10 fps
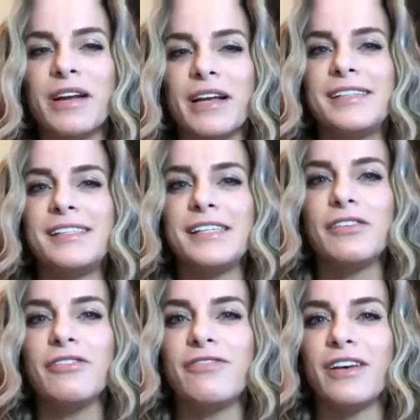I
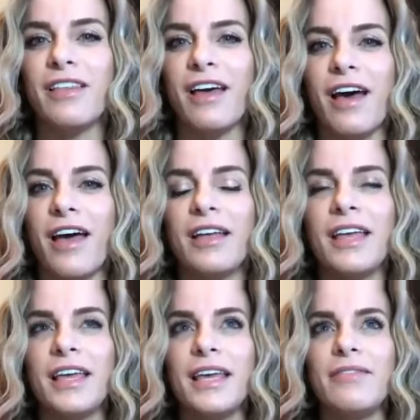still feel that
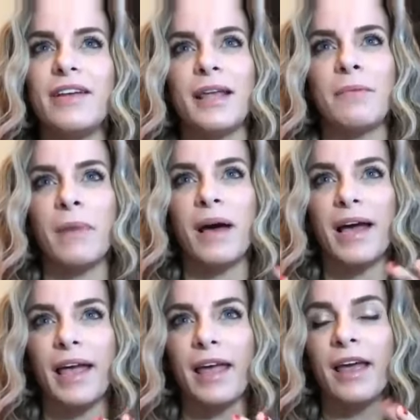even in
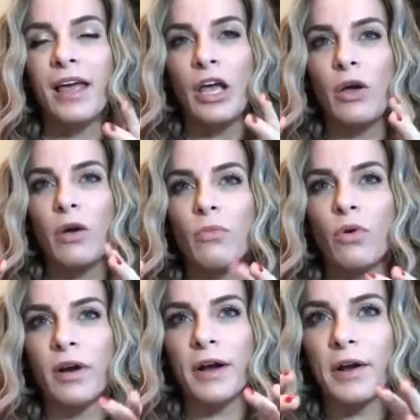my
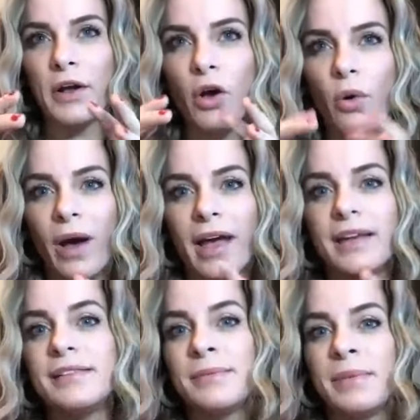more
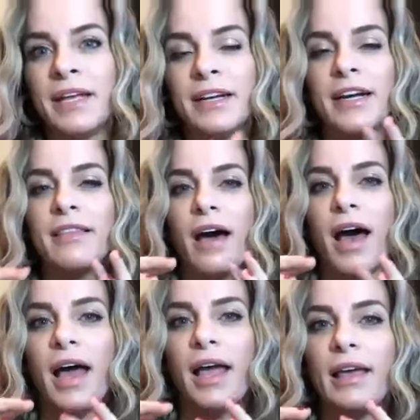quiet demeanor, that
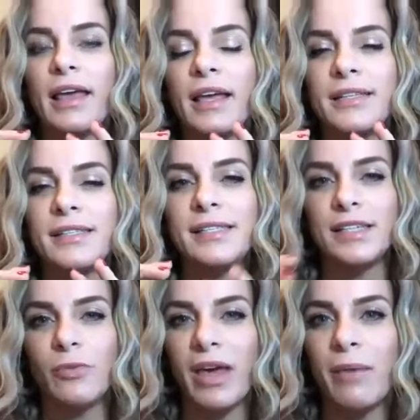I can
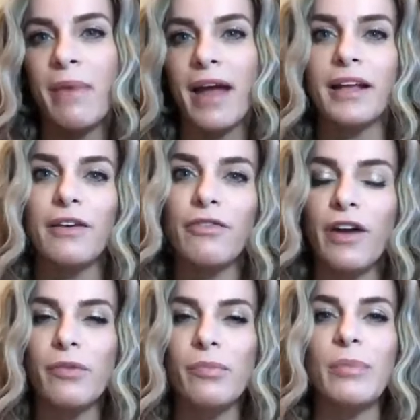still be a magnet for
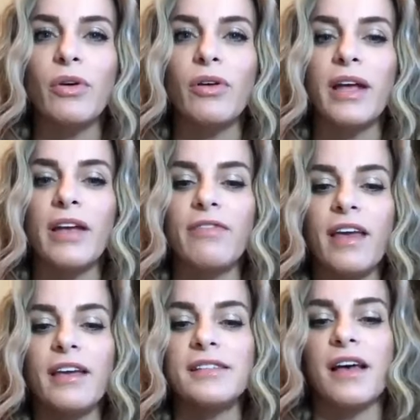other people if they
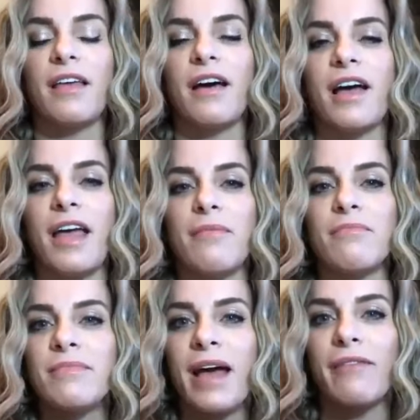can tell that I'm
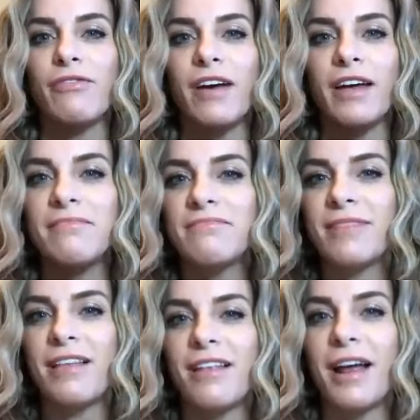having fun
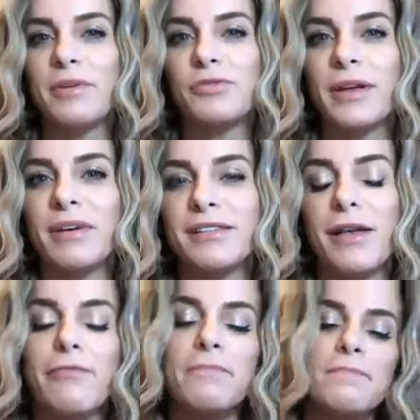and I'm enjoying
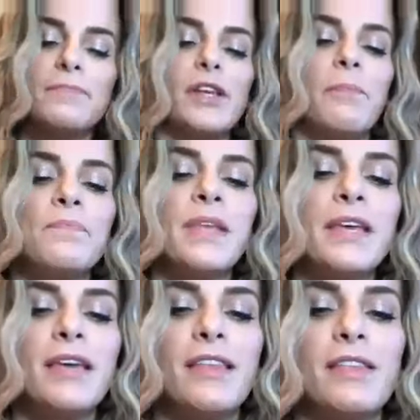myself. So
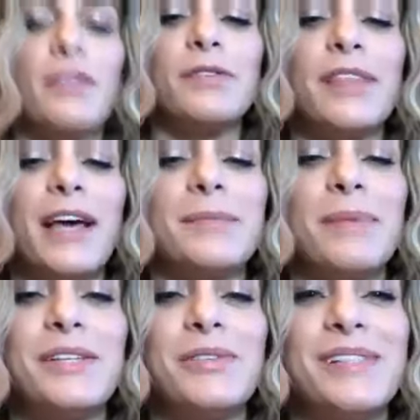that's
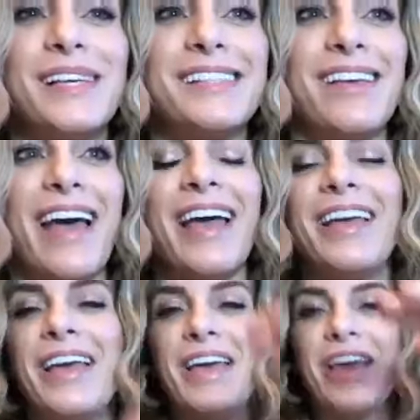my 2 cents on that.
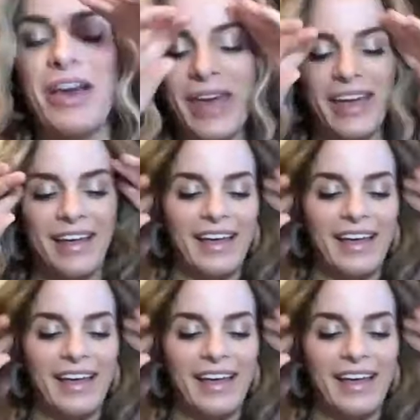Okay,